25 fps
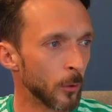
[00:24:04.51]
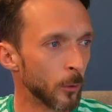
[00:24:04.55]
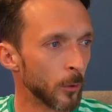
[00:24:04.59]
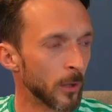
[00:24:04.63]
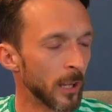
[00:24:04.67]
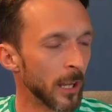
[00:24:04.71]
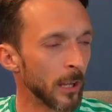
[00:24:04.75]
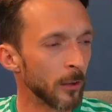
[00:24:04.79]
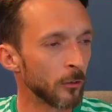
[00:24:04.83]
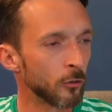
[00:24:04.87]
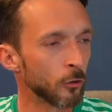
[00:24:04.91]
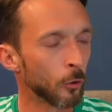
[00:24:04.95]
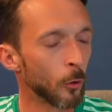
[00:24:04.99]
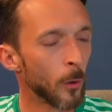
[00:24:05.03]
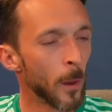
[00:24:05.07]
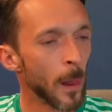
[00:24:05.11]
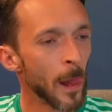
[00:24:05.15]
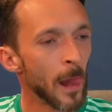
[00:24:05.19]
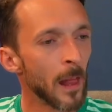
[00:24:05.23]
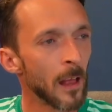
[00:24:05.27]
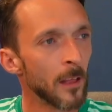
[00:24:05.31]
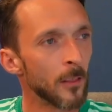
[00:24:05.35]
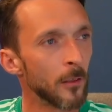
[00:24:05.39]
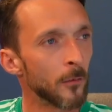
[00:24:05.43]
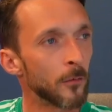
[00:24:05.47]
Okay, so
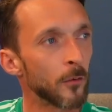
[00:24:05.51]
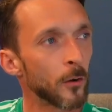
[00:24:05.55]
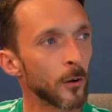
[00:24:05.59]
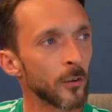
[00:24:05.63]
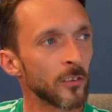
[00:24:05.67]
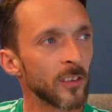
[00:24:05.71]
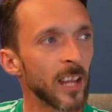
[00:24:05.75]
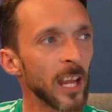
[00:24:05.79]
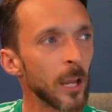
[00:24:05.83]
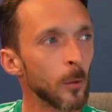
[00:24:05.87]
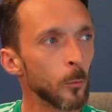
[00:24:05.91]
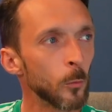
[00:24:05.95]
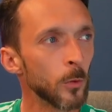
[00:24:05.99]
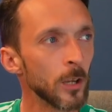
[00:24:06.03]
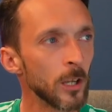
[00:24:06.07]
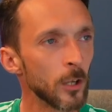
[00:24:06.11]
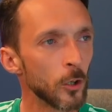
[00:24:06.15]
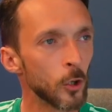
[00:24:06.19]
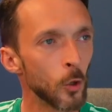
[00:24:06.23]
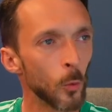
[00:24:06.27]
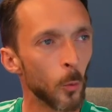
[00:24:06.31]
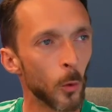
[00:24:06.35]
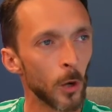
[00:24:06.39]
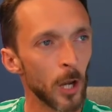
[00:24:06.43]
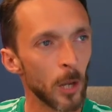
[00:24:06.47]
the first game week
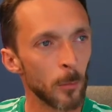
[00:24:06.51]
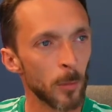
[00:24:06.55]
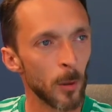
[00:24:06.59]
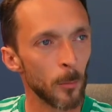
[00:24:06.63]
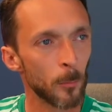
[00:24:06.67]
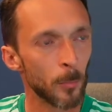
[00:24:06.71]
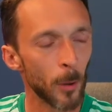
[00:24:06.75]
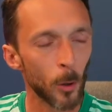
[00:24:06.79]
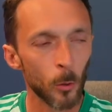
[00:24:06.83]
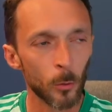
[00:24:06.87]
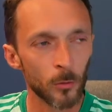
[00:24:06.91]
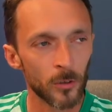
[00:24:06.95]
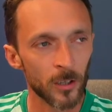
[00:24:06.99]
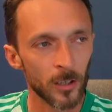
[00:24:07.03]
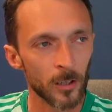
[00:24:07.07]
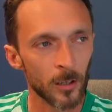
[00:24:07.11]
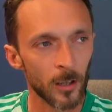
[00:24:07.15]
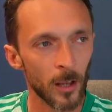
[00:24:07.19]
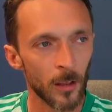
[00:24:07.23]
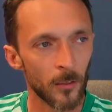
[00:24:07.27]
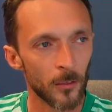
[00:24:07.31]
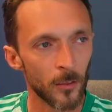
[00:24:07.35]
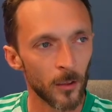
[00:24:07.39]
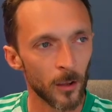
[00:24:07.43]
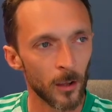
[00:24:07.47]
you want to be building
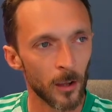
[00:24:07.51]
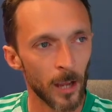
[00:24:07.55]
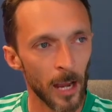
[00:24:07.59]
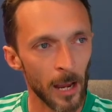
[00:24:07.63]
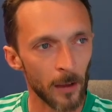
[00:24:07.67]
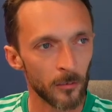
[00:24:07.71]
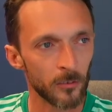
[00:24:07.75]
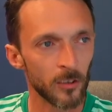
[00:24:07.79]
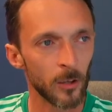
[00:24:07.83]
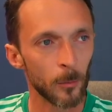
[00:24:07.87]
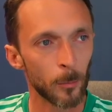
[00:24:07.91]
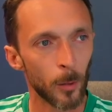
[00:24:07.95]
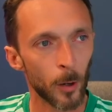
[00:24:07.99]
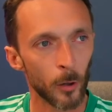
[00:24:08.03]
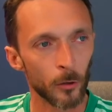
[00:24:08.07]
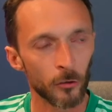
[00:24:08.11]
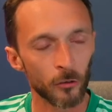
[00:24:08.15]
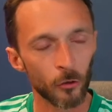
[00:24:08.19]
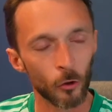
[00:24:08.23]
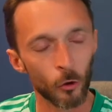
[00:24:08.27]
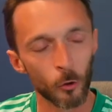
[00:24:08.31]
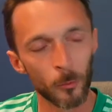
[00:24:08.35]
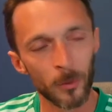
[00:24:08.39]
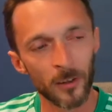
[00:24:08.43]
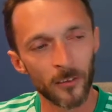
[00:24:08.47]
the FC
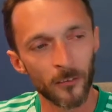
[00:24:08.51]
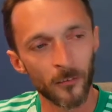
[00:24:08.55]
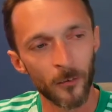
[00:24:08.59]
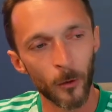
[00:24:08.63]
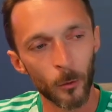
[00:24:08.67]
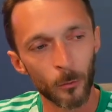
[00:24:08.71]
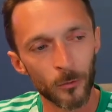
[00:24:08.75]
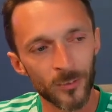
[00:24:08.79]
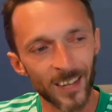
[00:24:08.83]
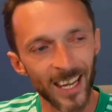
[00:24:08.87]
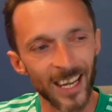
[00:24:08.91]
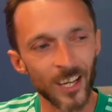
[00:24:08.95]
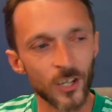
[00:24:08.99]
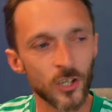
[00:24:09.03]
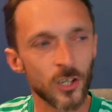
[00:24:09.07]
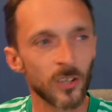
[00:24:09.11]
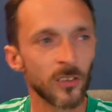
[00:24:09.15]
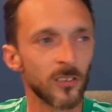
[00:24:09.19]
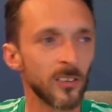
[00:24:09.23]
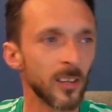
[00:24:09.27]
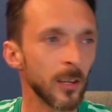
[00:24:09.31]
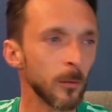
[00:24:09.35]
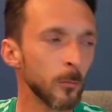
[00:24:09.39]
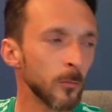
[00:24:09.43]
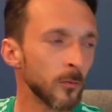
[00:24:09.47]
BarcaLomond foundation
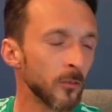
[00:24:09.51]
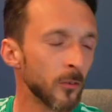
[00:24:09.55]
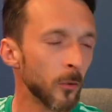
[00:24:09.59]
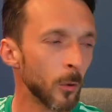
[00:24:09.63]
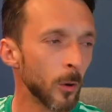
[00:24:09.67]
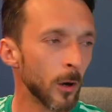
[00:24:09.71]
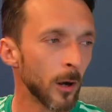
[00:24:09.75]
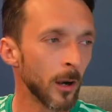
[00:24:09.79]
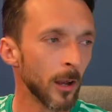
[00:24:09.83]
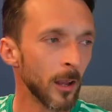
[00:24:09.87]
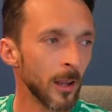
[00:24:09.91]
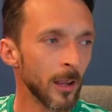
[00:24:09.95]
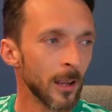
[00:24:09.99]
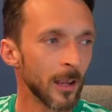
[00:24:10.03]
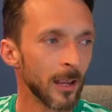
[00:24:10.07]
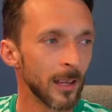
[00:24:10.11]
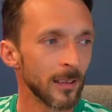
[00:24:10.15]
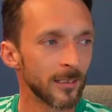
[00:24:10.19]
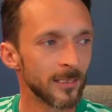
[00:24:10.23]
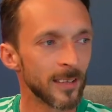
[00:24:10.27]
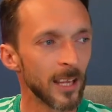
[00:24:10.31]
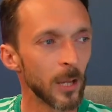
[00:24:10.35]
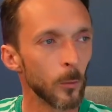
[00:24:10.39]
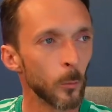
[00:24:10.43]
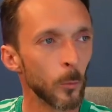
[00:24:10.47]
team for is
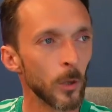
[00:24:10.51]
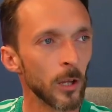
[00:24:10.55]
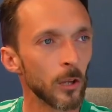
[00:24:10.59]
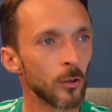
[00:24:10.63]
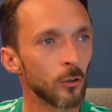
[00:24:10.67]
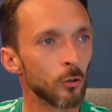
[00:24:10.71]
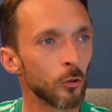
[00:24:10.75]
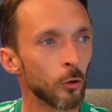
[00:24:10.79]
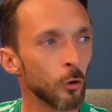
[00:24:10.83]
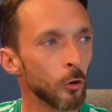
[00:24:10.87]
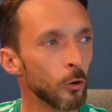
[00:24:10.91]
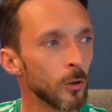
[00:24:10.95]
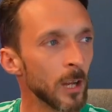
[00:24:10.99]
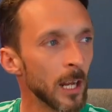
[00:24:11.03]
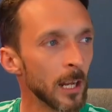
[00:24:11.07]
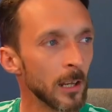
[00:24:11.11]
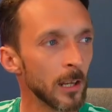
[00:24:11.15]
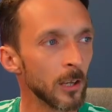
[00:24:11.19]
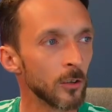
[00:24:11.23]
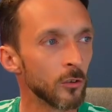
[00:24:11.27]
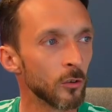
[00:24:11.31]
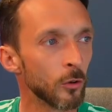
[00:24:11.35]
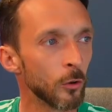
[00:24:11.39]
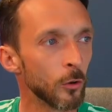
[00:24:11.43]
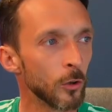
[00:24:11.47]
game week
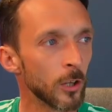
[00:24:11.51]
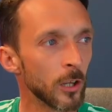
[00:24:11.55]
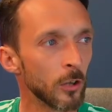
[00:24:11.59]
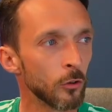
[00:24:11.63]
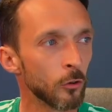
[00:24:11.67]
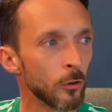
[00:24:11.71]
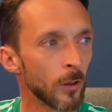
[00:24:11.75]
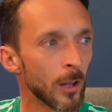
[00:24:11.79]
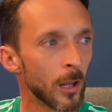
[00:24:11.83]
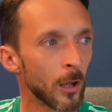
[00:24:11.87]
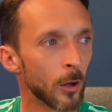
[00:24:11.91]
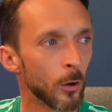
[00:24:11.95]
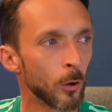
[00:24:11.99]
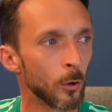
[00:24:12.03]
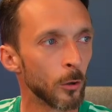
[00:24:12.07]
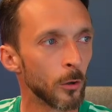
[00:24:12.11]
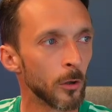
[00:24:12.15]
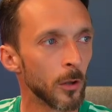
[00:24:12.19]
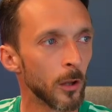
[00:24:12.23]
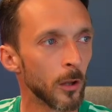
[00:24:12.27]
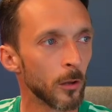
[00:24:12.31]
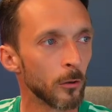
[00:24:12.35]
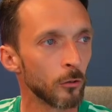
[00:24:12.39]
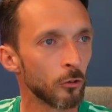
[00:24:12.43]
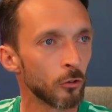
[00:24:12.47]
292. You can do that
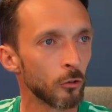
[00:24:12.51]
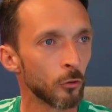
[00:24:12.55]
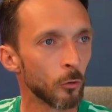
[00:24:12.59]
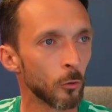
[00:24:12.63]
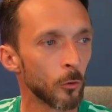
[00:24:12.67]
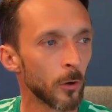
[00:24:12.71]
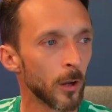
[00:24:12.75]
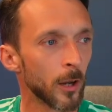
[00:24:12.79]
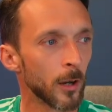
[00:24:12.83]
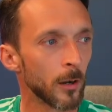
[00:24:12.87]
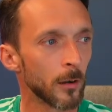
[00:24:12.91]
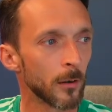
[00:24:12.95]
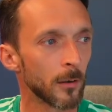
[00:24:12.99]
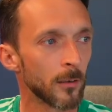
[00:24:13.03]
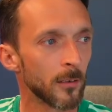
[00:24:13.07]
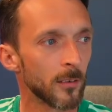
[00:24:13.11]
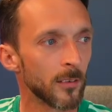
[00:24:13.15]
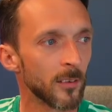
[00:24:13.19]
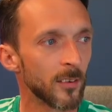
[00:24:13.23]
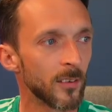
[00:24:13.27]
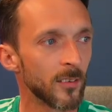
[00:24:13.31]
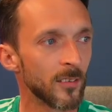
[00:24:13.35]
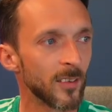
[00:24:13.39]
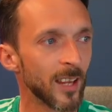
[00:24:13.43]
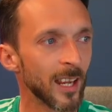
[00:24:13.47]
on Sorare
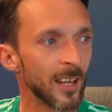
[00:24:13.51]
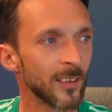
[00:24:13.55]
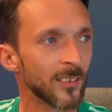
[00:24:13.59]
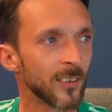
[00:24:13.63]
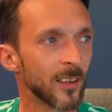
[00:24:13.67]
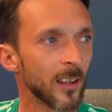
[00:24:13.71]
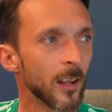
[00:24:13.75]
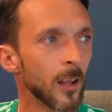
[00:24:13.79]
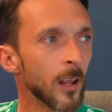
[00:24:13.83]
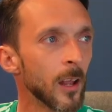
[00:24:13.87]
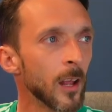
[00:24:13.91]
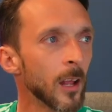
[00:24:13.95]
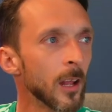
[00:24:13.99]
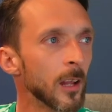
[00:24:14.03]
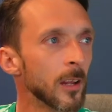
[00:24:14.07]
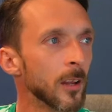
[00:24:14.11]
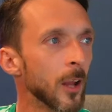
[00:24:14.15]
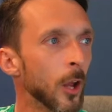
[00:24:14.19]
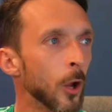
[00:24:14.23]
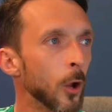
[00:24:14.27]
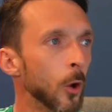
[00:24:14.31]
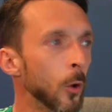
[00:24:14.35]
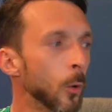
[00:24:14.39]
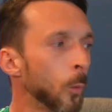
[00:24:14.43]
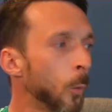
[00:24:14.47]
data.
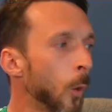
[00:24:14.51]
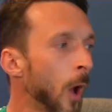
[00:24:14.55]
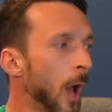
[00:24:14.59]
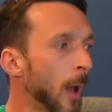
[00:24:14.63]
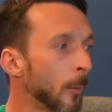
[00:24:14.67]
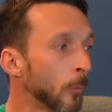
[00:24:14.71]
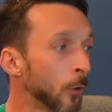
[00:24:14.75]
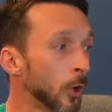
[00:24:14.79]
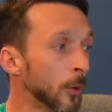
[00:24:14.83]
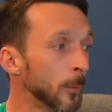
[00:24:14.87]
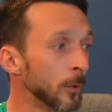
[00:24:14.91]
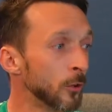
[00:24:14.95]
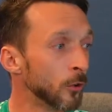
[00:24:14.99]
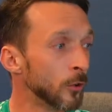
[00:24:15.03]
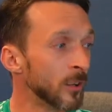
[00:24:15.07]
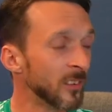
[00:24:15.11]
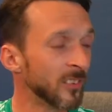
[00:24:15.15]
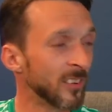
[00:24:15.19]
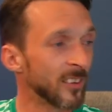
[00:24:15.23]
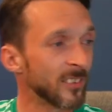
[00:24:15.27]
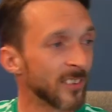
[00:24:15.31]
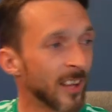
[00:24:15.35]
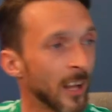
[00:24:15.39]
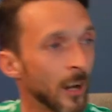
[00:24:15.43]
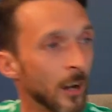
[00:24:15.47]
Now, what I'm going to be doing is
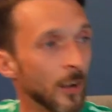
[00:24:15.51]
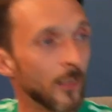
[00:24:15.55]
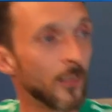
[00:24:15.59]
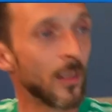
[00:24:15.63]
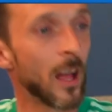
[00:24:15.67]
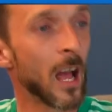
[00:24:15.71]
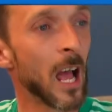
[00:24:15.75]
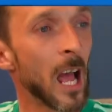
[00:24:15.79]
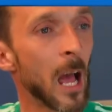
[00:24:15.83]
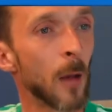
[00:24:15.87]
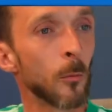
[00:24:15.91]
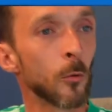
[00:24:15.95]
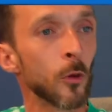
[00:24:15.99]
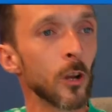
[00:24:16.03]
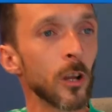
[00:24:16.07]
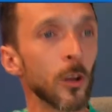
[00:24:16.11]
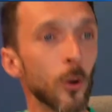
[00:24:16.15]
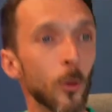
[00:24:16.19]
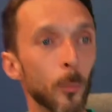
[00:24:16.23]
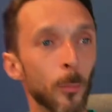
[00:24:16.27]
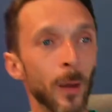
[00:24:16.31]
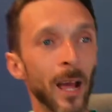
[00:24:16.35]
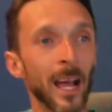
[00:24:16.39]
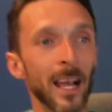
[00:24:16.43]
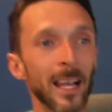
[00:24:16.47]
exactly that. I'm going to go
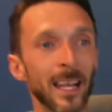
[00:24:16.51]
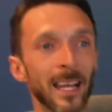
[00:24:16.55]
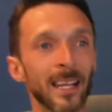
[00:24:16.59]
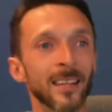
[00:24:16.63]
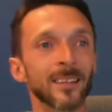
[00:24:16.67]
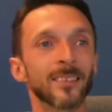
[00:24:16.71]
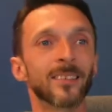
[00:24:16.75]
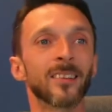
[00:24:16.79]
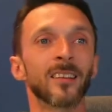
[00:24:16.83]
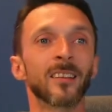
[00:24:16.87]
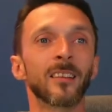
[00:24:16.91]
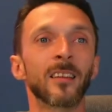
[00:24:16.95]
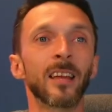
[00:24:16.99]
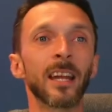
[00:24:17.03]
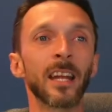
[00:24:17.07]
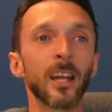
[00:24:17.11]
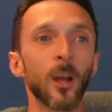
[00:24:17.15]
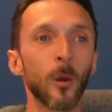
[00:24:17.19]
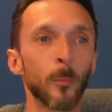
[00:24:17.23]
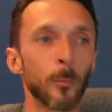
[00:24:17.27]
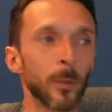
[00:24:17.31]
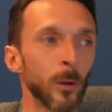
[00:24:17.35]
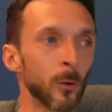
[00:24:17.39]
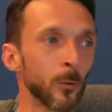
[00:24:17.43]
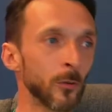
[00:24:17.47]
back into
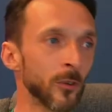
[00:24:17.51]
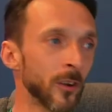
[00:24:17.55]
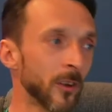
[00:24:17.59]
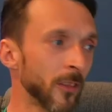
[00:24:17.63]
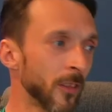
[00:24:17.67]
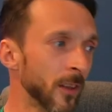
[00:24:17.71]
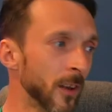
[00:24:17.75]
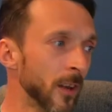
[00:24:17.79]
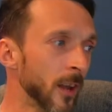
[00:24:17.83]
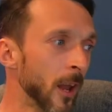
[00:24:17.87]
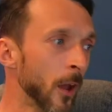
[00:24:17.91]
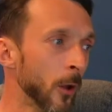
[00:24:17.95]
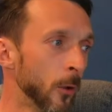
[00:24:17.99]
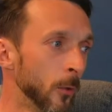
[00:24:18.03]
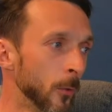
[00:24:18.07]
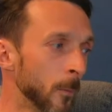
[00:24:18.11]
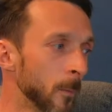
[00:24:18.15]
lineup builder than now.